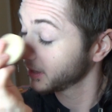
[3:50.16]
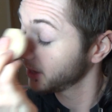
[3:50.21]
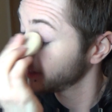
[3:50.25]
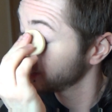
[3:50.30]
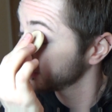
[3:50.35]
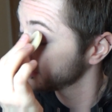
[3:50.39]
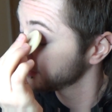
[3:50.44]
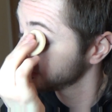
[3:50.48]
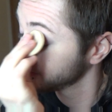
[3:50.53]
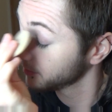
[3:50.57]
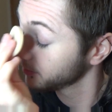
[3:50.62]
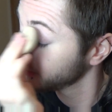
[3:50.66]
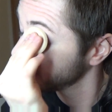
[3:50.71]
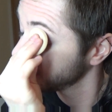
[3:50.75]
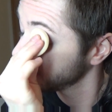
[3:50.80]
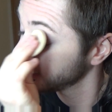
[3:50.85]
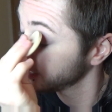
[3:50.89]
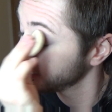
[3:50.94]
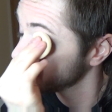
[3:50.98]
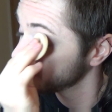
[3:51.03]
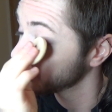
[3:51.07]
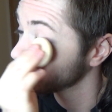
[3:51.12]
Yes, well,
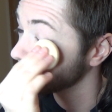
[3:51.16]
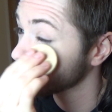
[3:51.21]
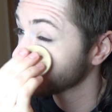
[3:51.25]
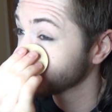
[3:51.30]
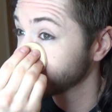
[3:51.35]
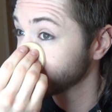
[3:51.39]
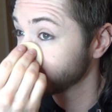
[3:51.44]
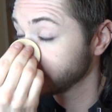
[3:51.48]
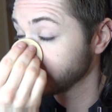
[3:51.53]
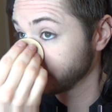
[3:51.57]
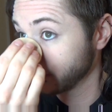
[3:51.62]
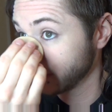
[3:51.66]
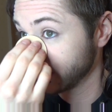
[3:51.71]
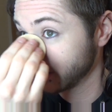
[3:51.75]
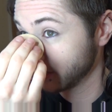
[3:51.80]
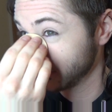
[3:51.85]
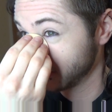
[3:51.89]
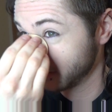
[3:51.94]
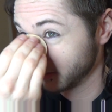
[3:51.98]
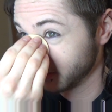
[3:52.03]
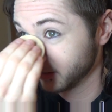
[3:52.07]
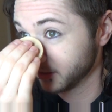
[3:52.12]
I am the Swiffer
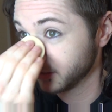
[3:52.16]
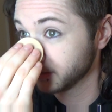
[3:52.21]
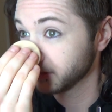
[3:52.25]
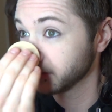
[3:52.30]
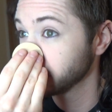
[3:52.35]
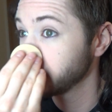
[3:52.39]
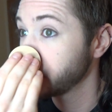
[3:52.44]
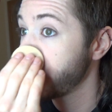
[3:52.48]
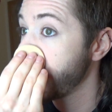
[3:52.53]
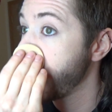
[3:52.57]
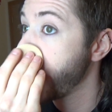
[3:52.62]
master, so